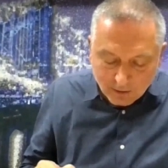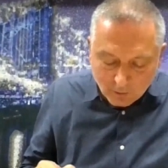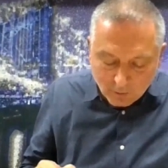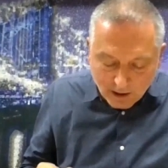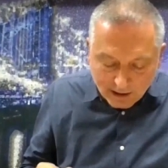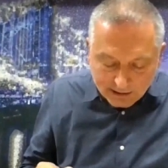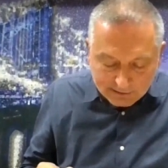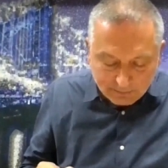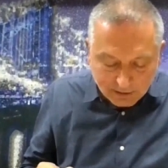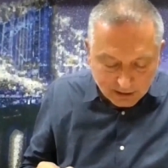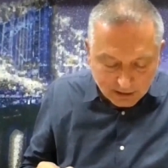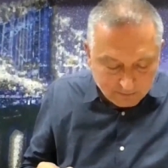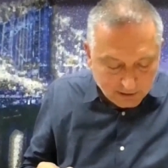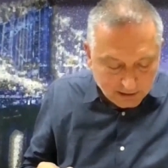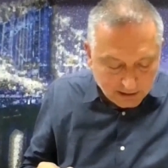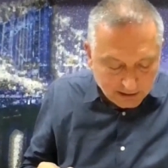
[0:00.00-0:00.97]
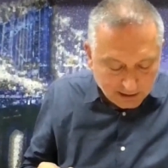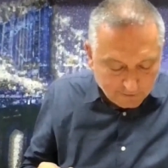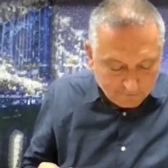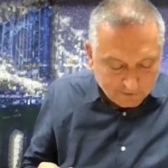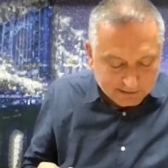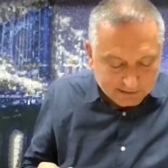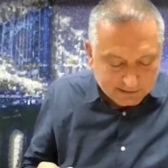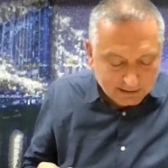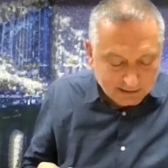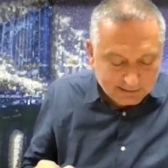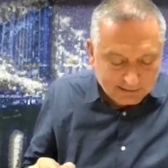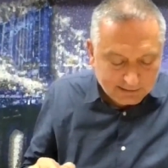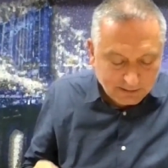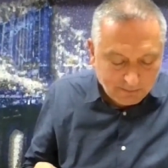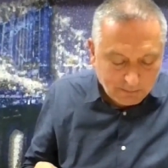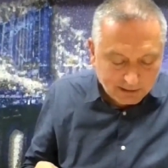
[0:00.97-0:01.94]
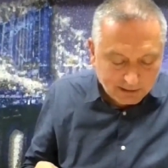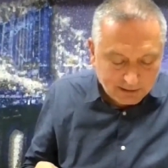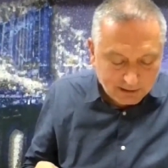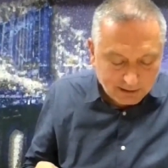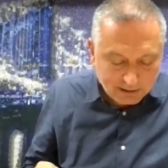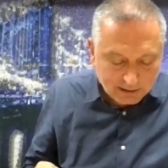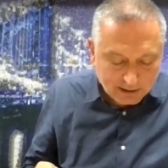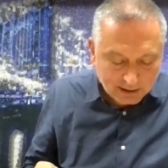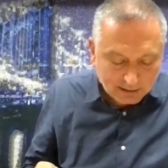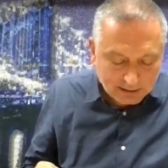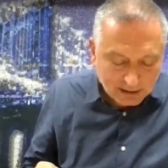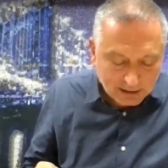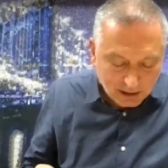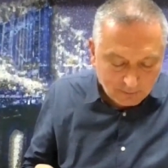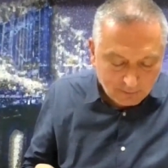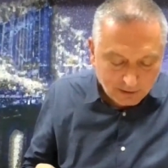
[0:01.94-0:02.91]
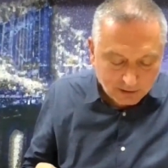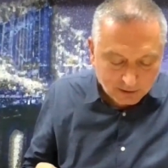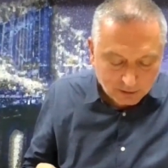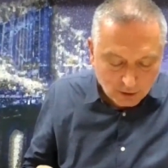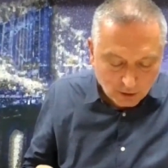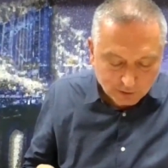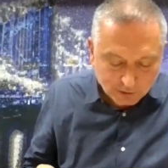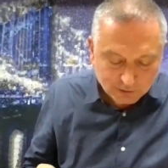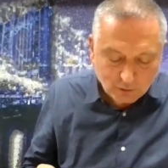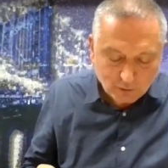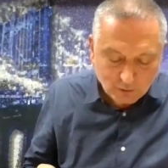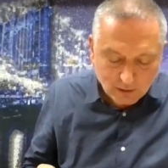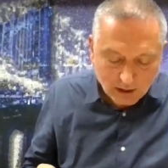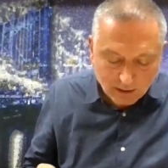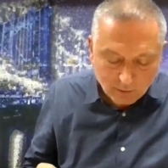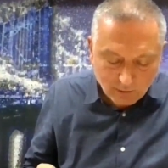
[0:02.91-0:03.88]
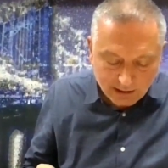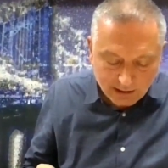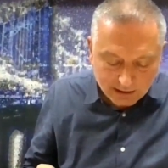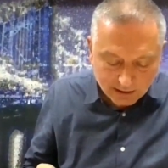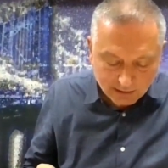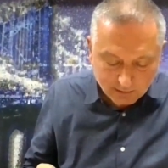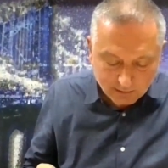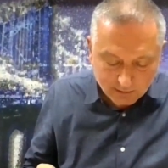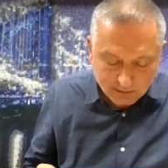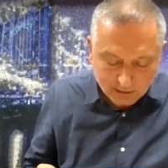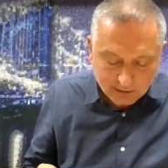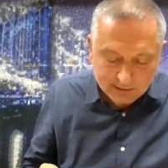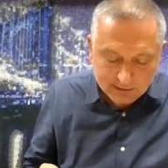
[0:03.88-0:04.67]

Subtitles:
The widespread belief is that sympathy and helping those who are weaker